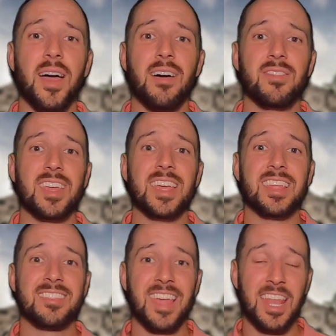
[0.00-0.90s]
have the
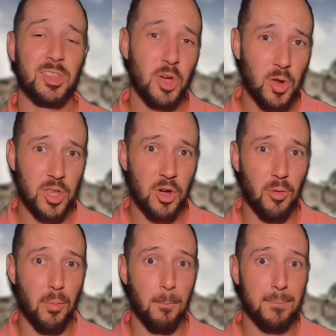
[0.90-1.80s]
San
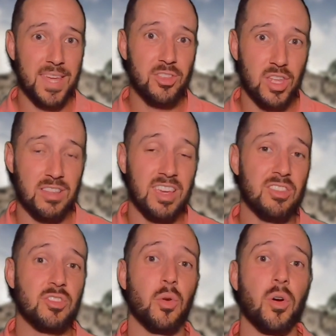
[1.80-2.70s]
Antonio Missions
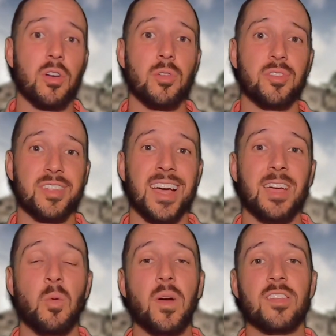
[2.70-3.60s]
Historical
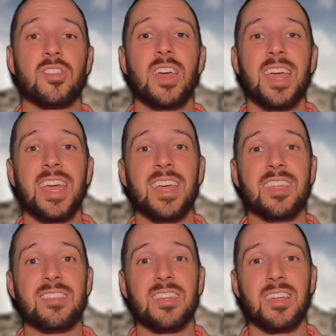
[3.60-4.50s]
Site, which
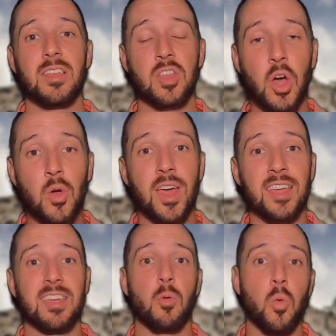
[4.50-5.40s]
is known
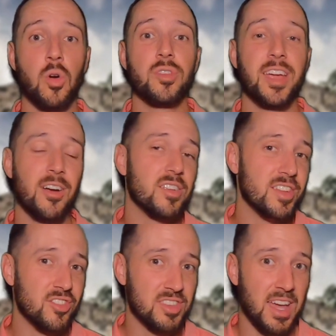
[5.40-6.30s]
as a World
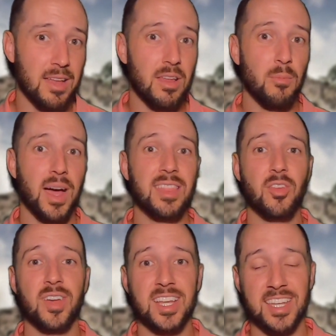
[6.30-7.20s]
Heritage Site by the
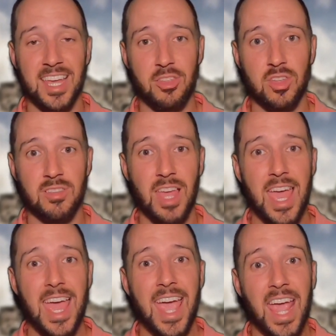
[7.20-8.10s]
United Nations
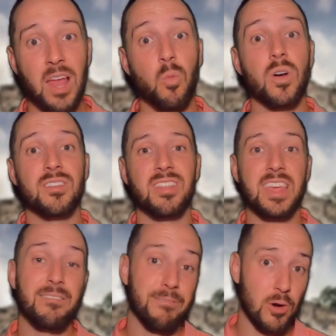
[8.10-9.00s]
and was
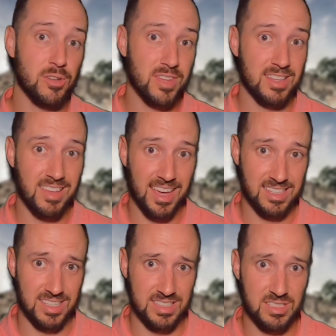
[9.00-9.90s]
the first in
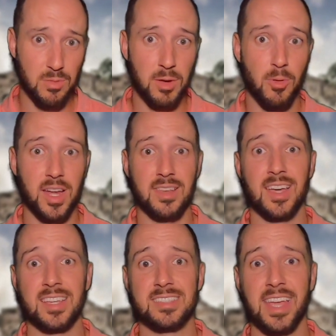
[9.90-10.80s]
Texas to be
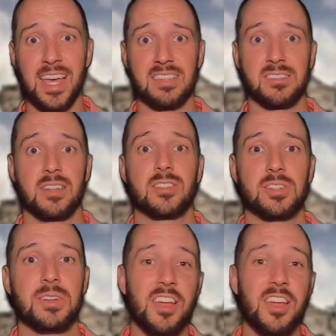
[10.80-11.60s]
recognized as such.